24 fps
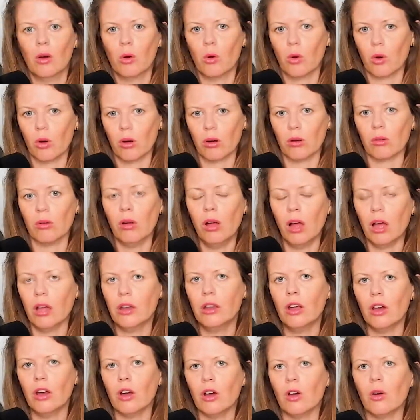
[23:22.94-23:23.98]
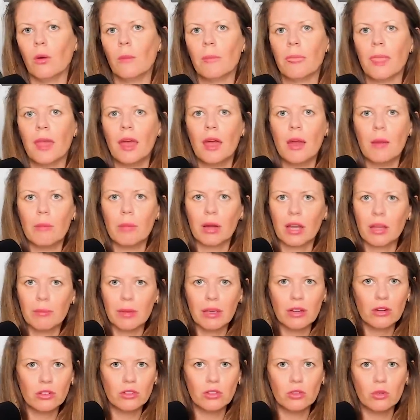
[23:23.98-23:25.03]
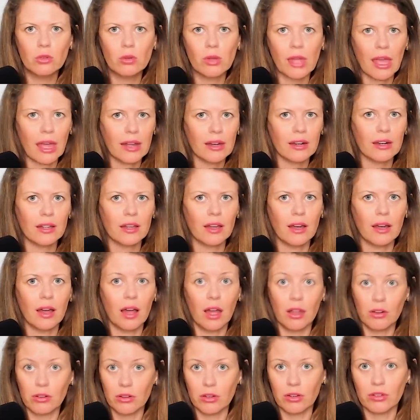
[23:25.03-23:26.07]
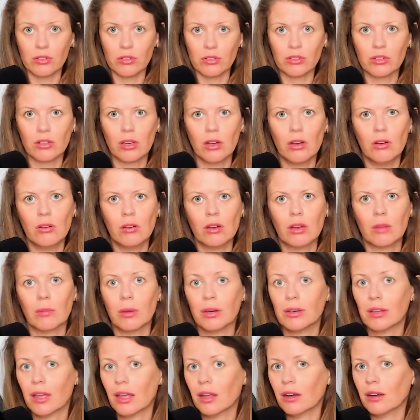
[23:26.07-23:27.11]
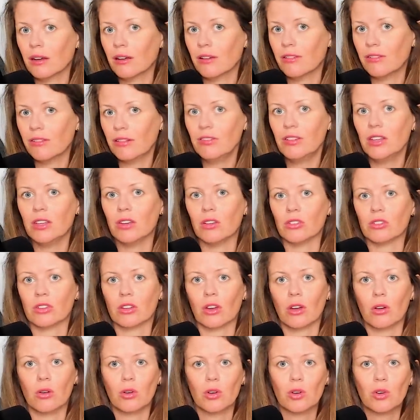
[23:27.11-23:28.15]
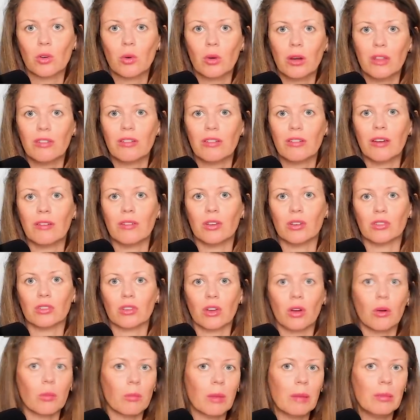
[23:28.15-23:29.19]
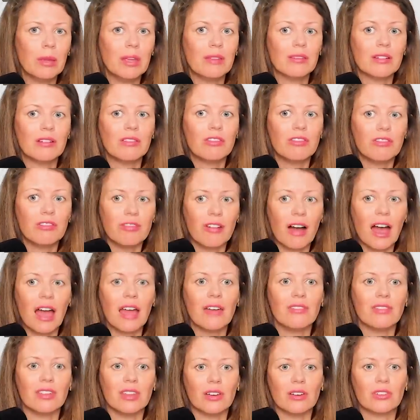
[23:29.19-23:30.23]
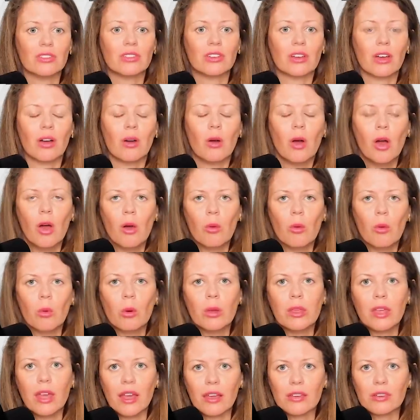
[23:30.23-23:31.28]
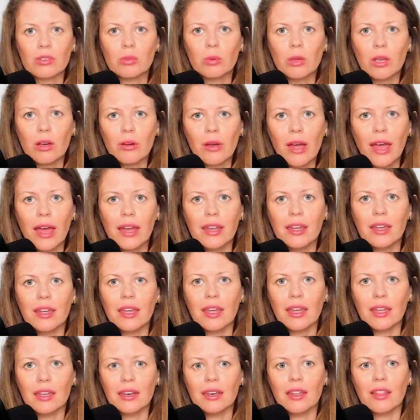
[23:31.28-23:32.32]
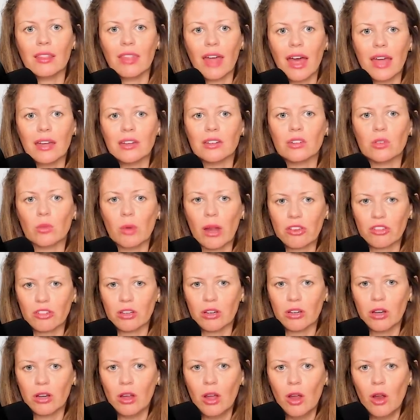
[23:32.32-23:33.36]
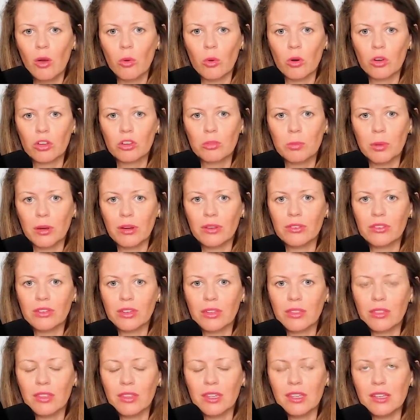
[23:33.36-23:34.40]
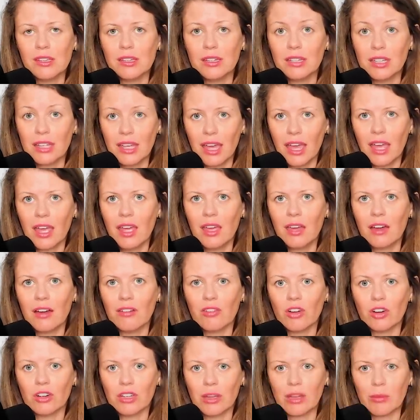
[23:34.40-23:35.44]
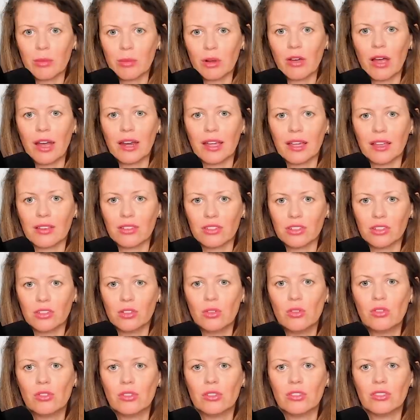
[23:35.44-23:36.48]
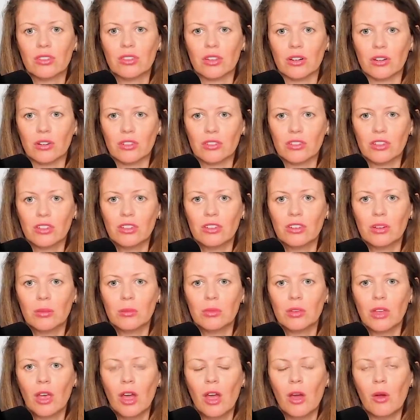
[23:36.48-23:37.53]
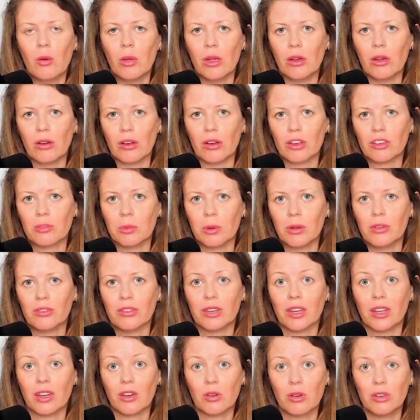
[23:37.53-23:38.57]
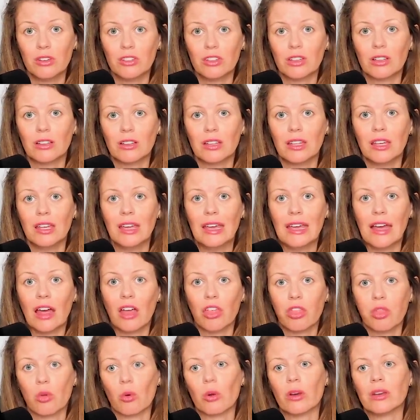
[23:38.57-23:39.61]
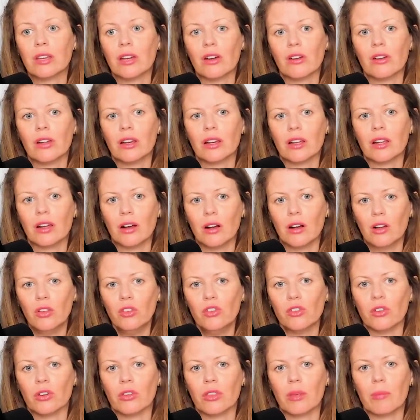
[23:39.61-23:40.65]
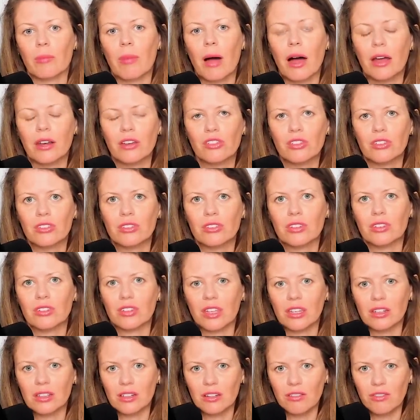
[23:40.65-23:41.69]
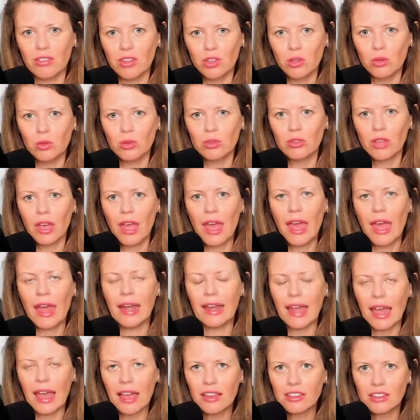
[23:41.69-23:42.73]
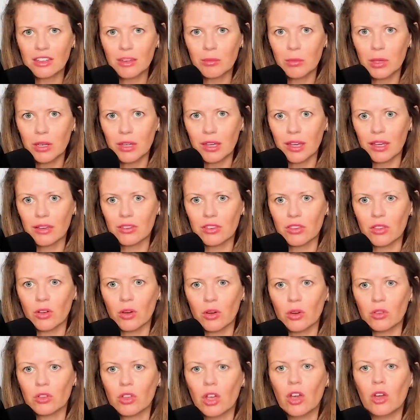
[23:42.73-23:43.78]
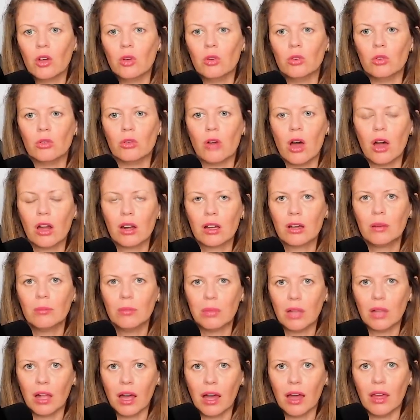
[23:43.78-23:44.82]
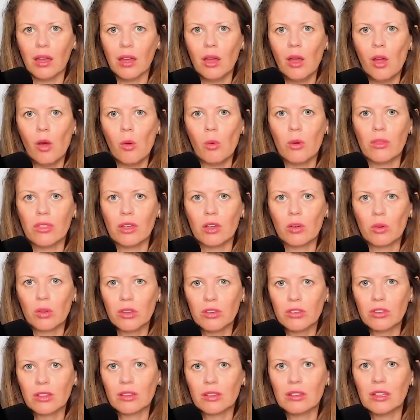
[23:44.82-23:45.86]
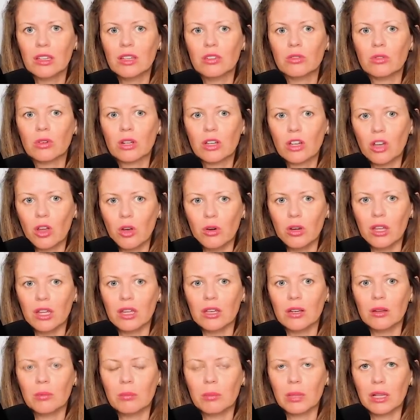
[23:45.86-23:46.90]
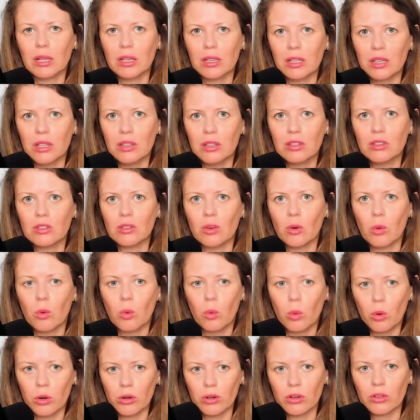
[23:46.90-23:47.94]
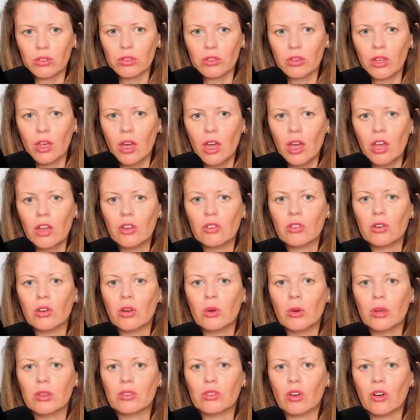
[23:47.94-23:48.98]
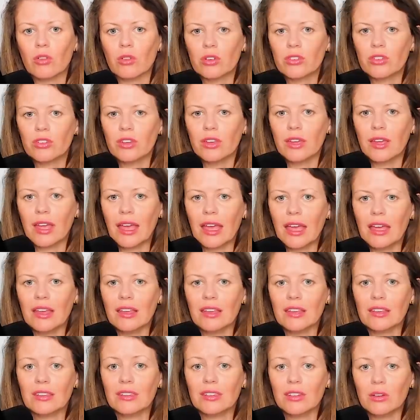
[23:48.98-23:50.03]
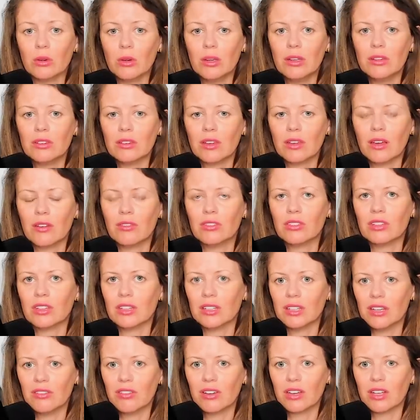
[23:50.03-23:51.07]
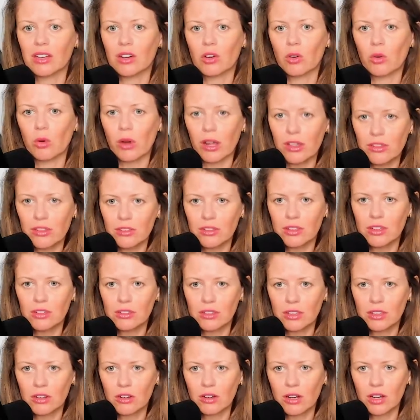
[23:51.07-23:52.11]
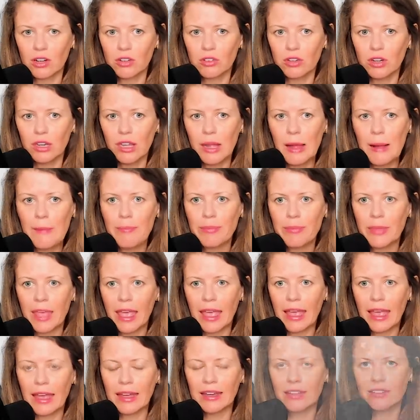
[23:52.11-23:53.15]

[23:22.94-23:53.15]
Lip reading: or Iran, no. But compared to Canada 100 years ago, compared to Canada 50 years ago, 25 years ago, maybe even 5 years ago, well, yes, we are heading in that direction. We're experiencing the decay of our democratic institutions and our systems. We are experiencing increasingly authoritarian culture that punishes dissenting views and excommunicates those who do not comply with increasingly draconian police orders. Trudeau is overseeing a series of significant crises in our country, and